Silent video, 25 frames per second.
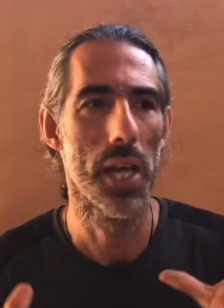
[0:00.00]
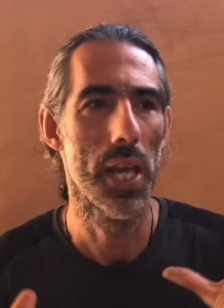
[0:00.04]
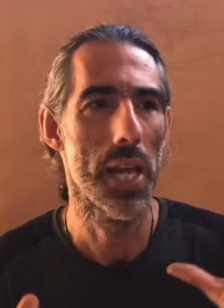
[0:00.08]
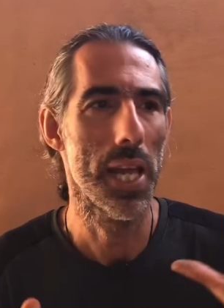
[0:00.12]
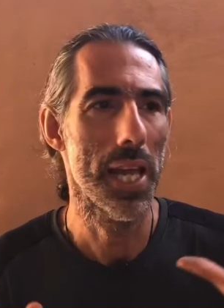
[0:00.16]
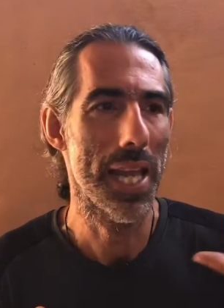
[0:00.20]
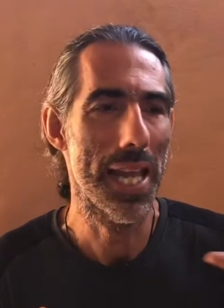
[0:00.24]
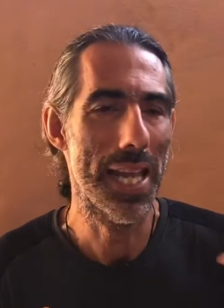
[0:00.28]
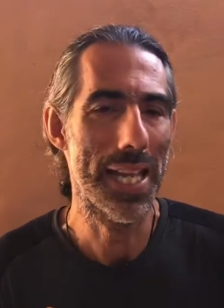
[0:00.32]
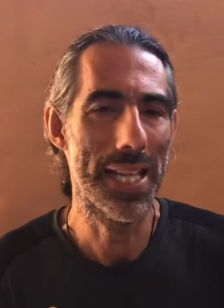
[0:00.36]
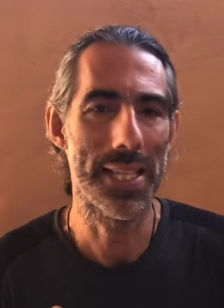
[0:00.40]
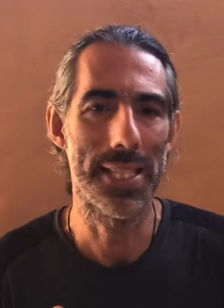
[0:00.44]

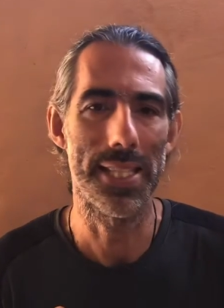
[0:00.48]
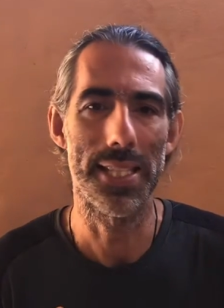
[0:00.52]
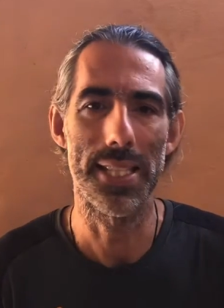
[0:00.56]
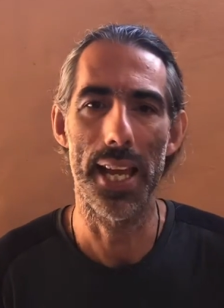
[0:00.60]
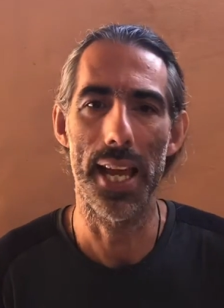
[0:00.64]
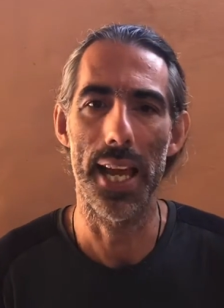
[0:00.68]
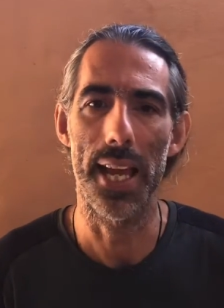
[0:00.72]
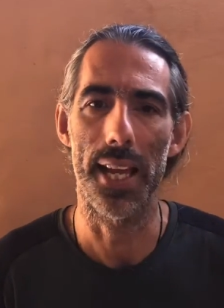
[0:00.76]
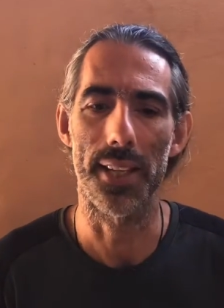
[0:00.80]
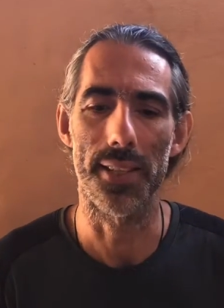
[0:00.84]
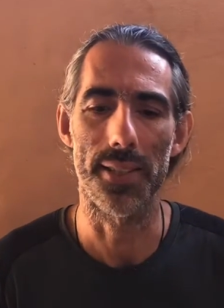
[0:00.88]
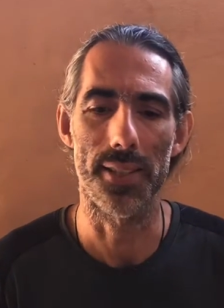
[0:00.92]

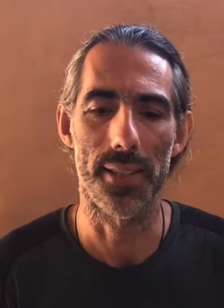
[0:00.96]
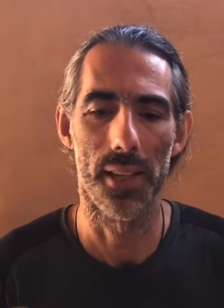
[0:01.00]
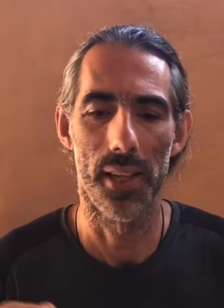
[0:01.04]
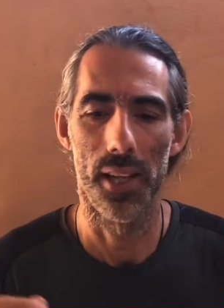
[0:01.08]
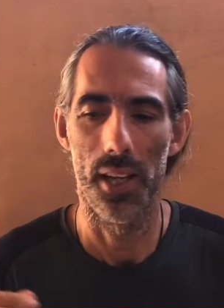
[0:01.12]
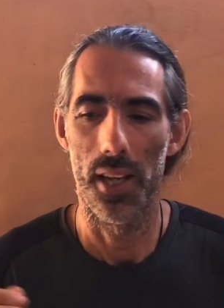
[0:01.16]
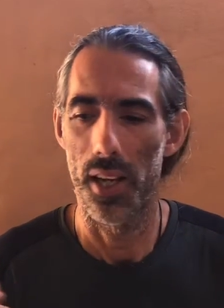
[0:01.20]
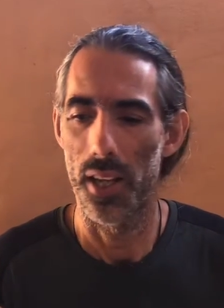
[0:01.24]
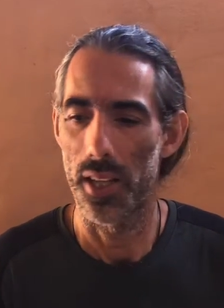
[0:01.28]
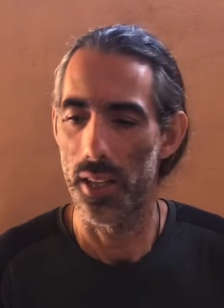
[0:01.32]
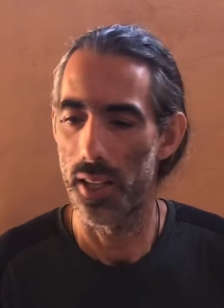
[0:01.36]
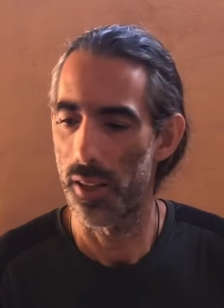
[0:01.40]
insects,
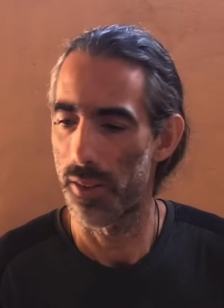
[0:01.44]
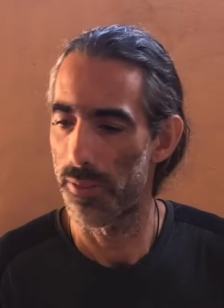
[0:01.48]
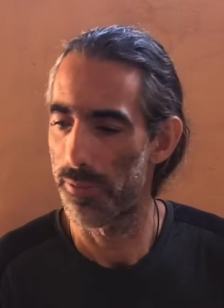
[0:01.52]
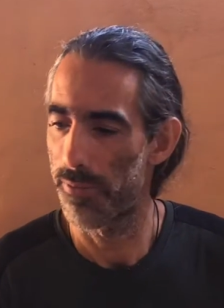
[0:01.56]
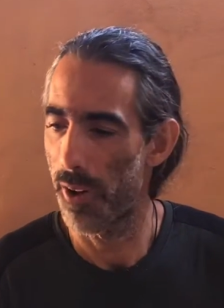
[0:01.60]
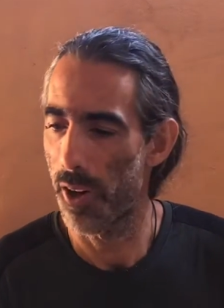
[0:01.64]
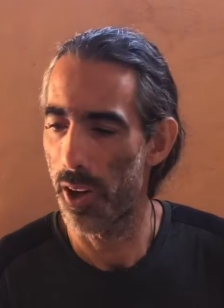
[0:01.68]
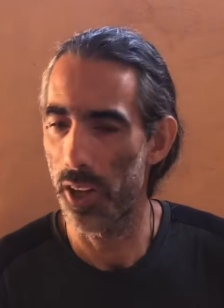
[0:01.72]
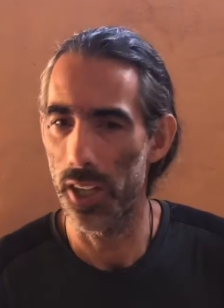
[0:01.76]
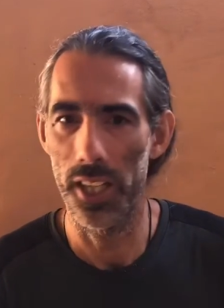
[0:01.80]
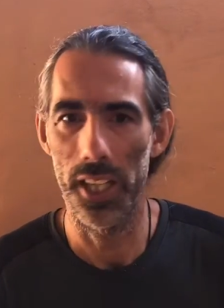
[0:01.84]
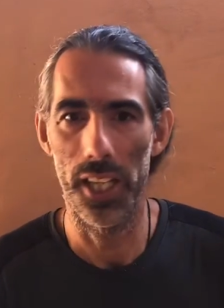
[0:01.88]
the
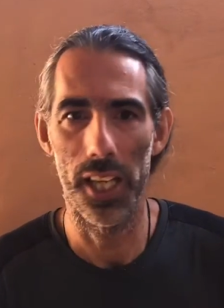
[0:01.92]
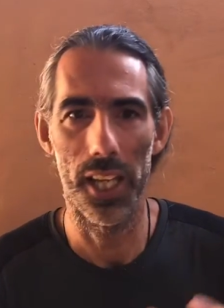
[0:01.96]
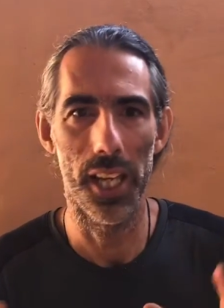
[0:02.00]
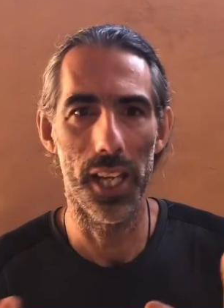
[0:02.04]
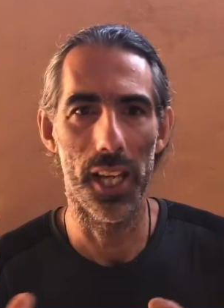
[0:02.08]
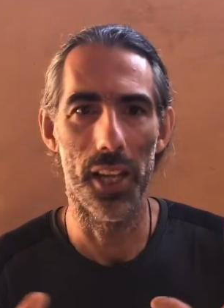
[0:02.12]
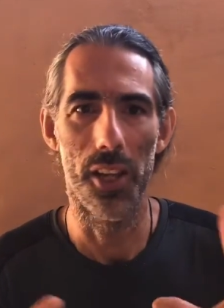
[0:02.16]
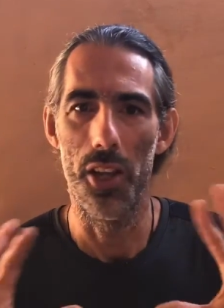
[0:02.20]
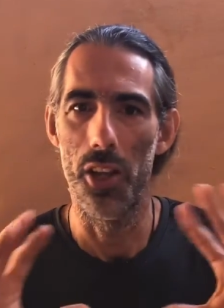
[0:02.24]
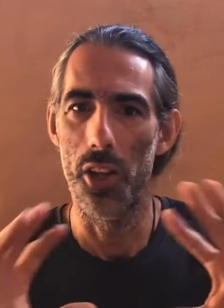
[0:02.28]
fungi,